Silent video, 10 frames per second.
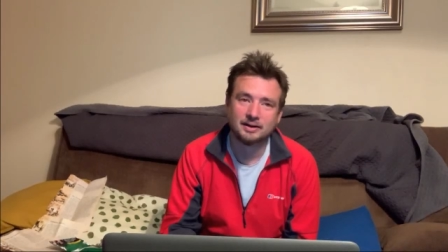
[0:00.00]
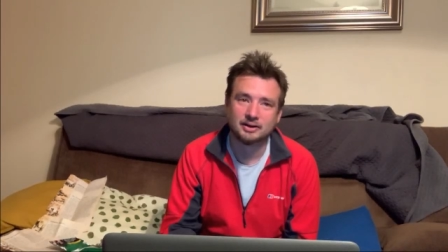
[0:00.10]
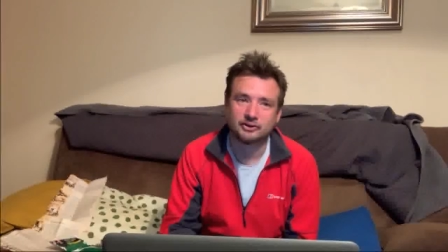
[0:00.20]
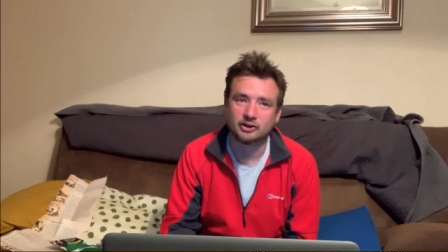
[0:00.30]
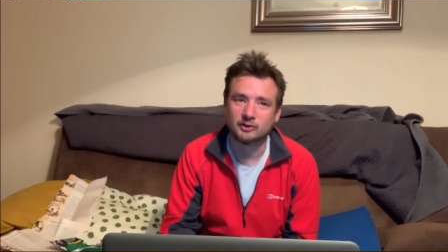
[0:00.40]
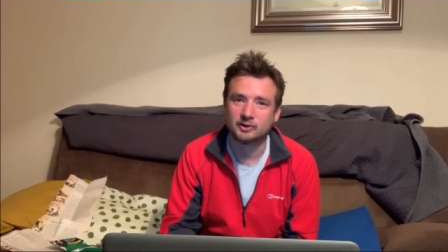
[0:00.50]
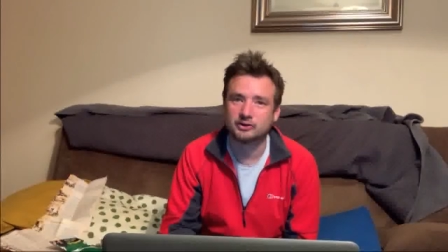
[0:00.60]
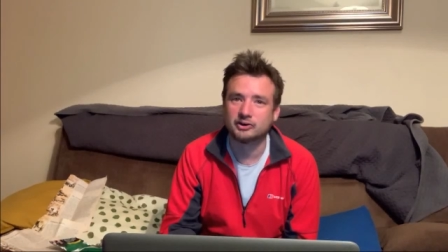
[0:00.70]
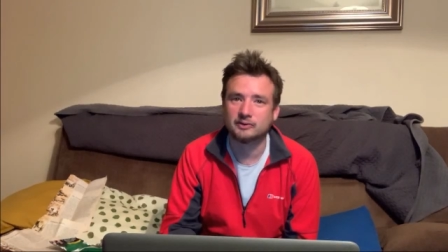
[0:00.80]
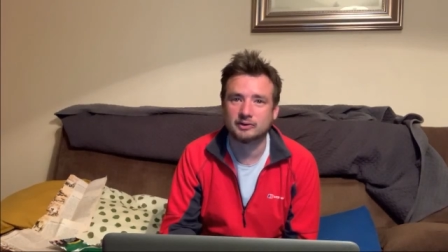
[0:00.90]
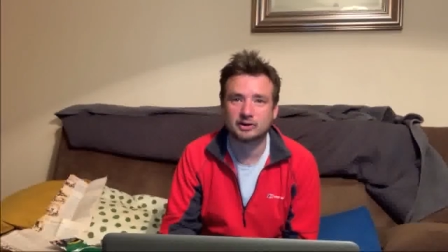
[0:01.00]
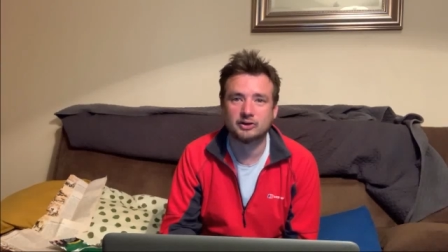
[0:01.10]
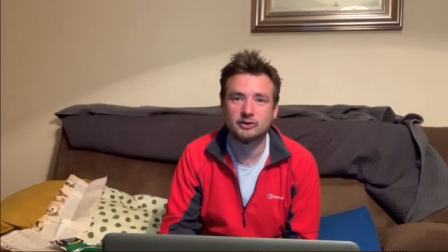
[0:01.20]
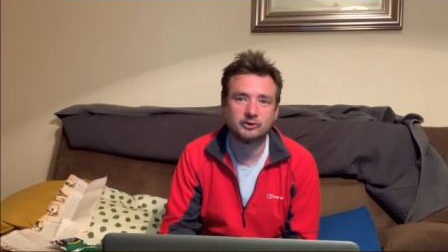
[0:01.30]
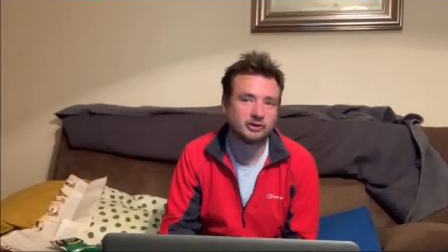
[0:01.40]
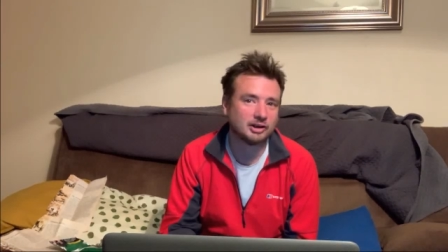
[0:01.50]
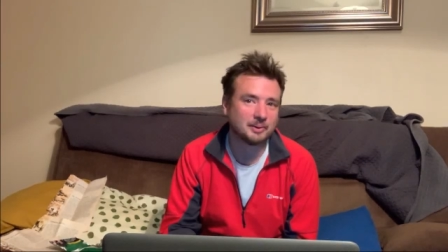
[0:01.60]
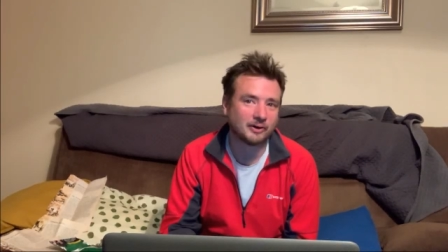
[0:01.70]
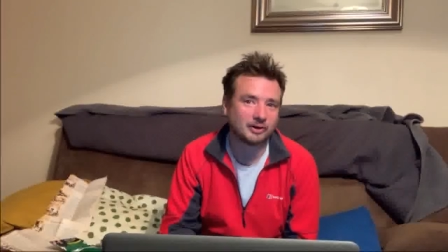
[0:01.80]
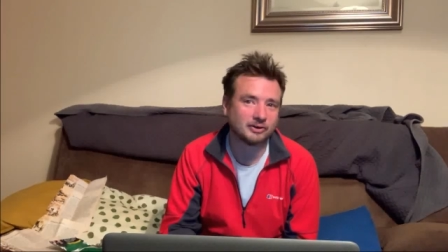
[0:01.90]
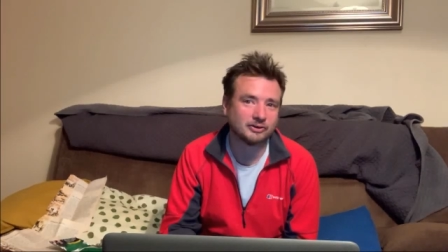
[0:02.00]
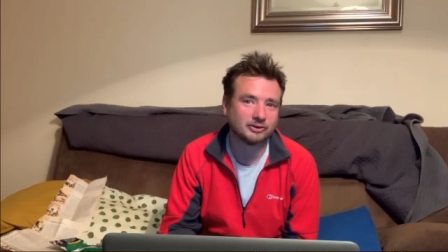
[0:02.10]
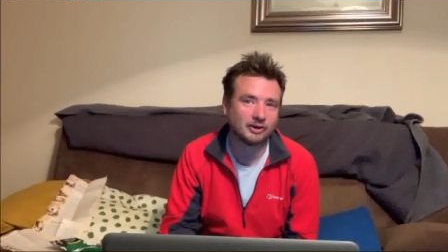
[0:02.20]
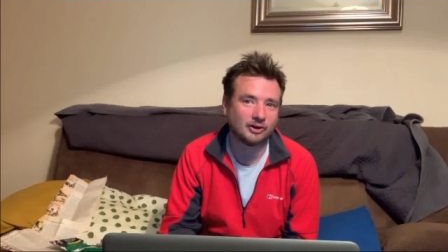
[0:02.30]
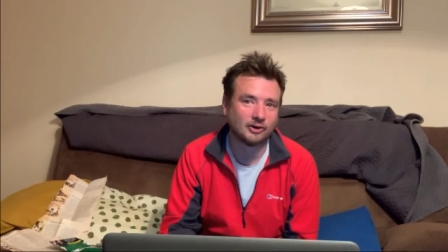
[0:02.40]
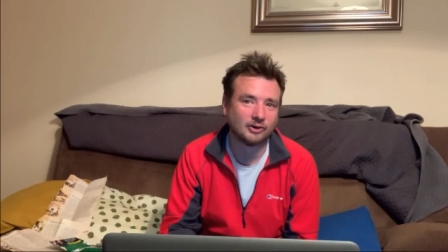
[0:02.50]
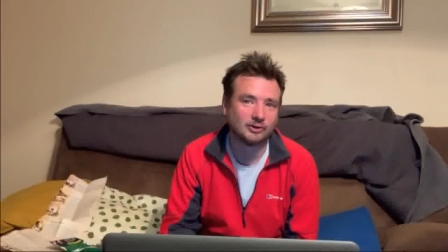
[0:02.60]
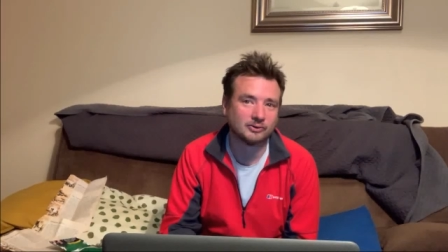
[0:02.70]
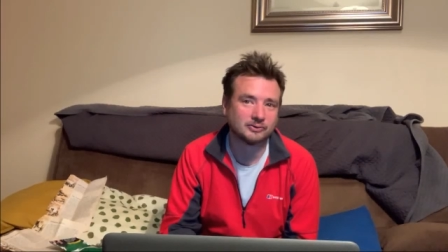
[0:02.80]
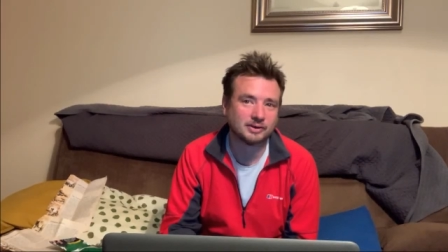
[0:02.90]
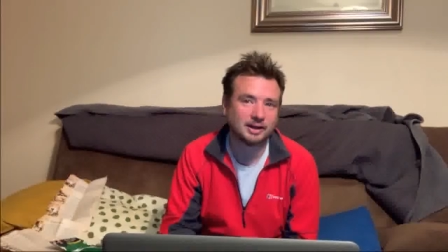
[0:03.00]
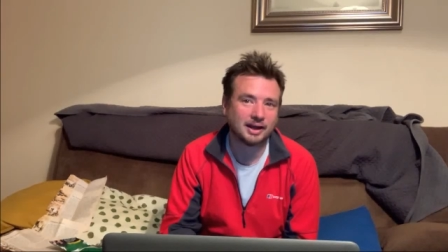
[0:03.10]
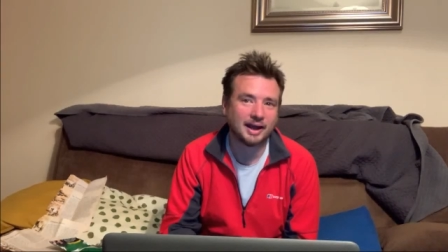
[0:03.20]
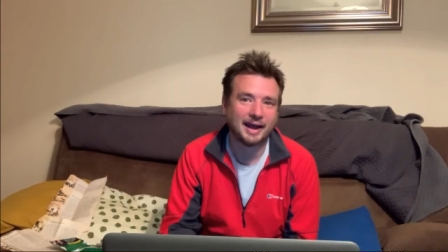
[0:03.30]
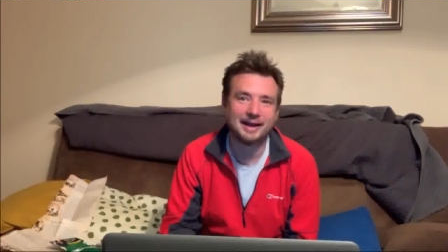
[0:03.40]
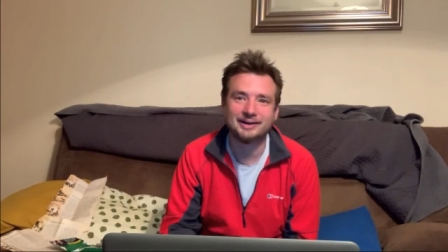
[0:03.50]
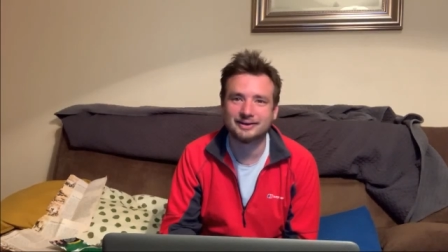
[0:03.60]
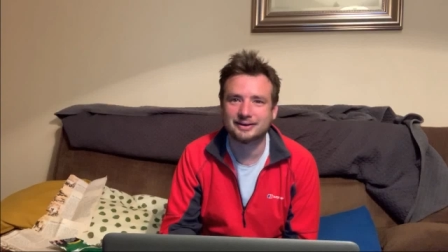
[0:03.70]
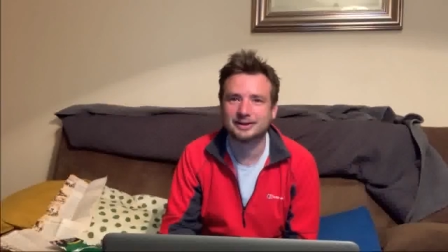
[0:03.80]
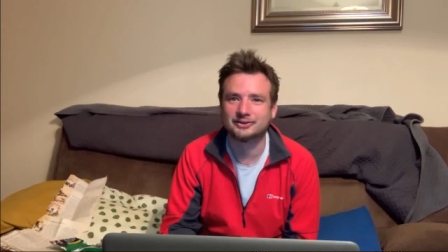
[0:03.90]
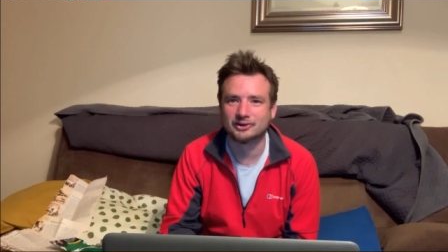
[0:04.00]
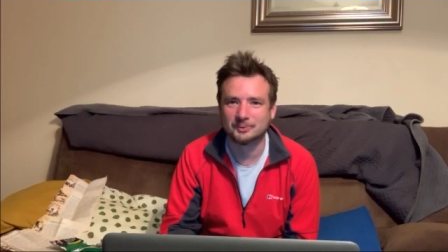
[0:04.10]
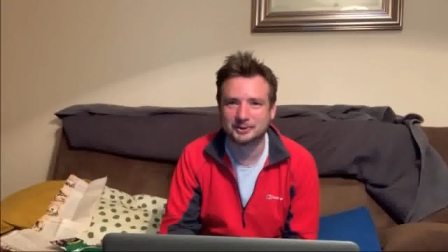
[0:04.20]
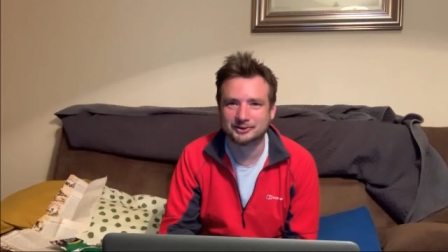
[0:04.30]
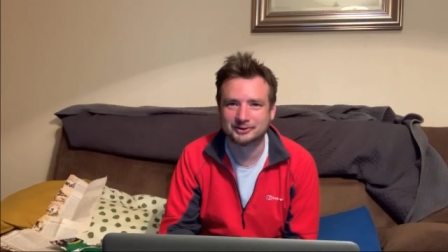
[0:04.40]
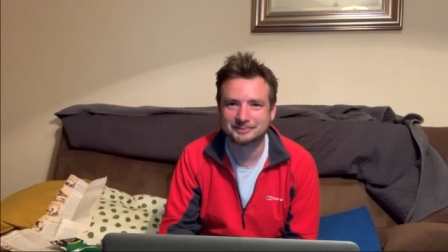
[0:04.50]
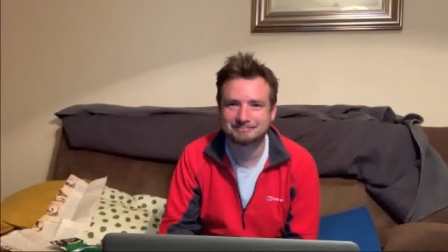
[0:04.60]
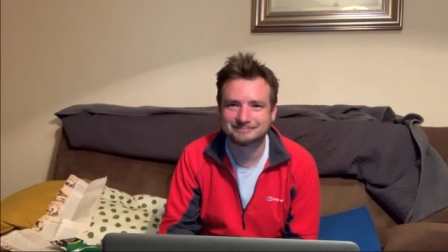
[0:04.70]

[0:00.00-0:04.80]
The Soviets even accused the Americans of aiding the Germans.